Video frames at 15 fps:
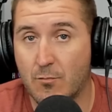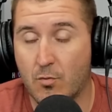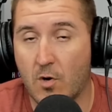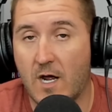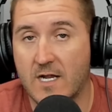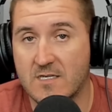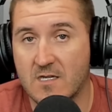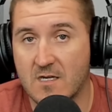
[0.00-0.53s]

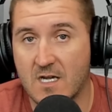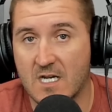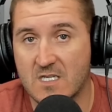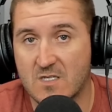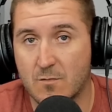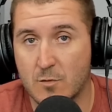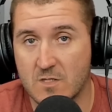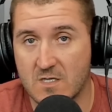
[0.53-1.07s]
brought to the
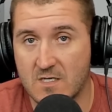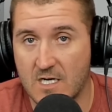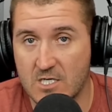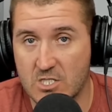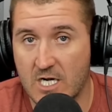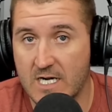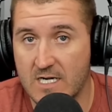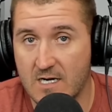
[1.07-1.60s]
customer's
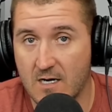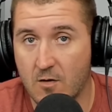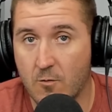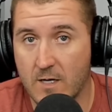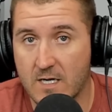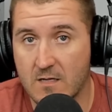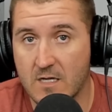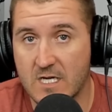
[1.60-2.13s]
attention. I did a
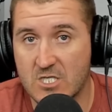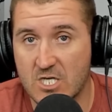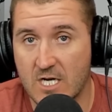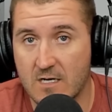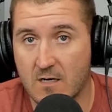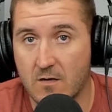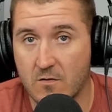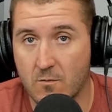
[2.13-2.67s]
quick leak
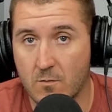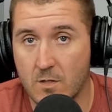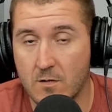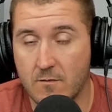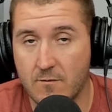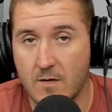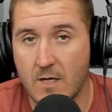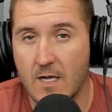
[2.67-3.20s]
check on the
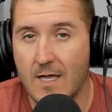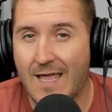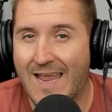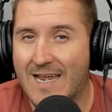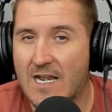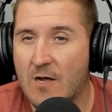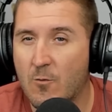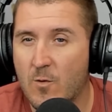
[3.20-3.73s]
roof.
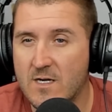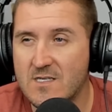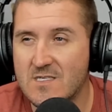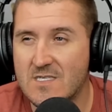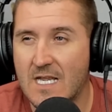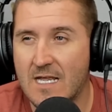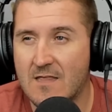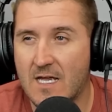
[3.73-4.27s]
And I want to
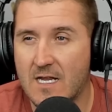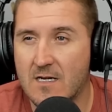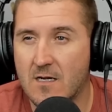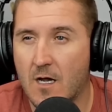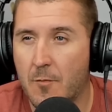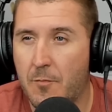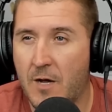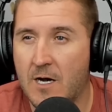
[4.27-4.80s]
say that
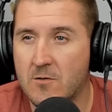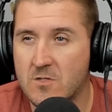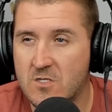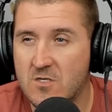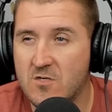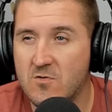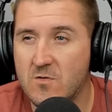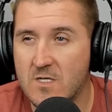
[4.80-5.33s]
about
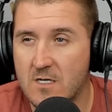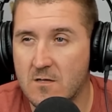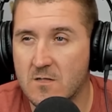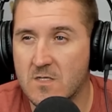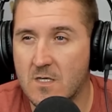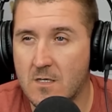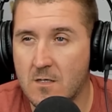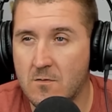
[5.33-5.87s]
two
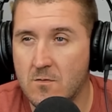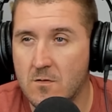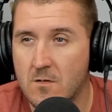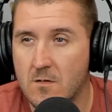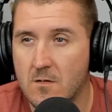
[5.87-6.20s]
years ago,